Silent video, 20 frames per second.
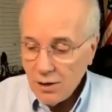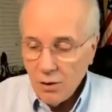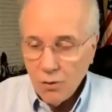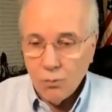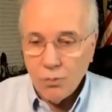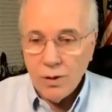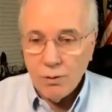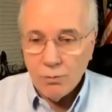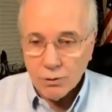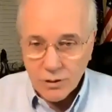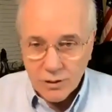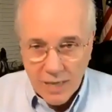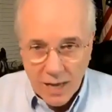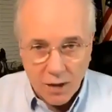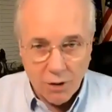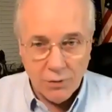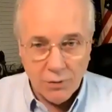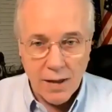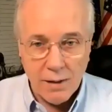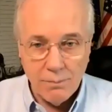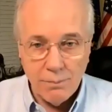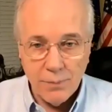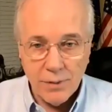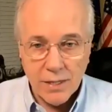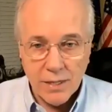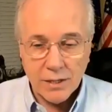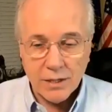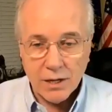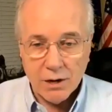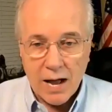we will tell them
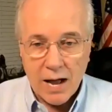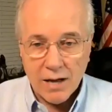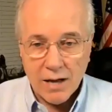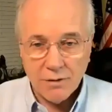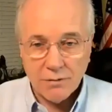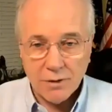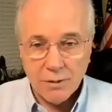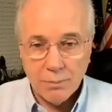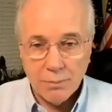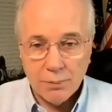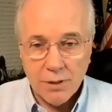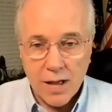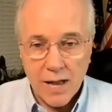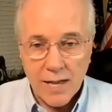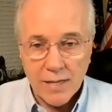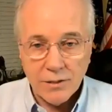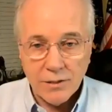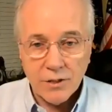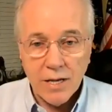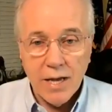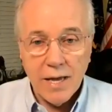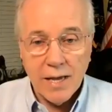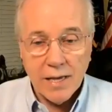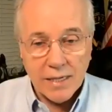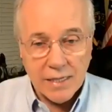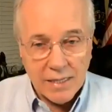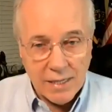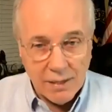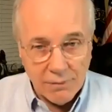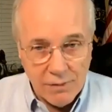that they're out of compliance
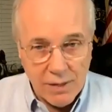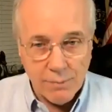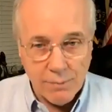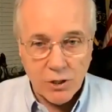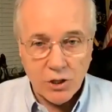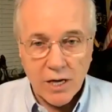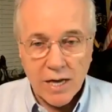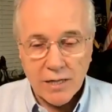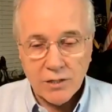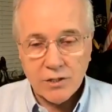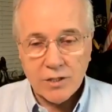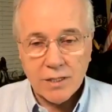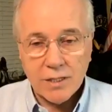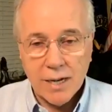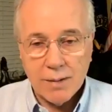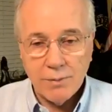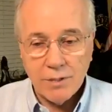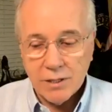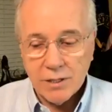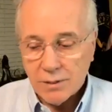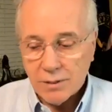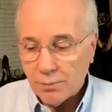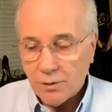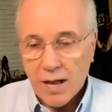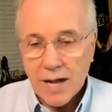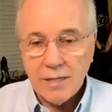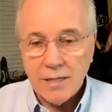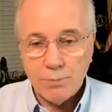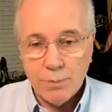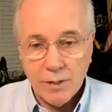give them a chance to come into compliance.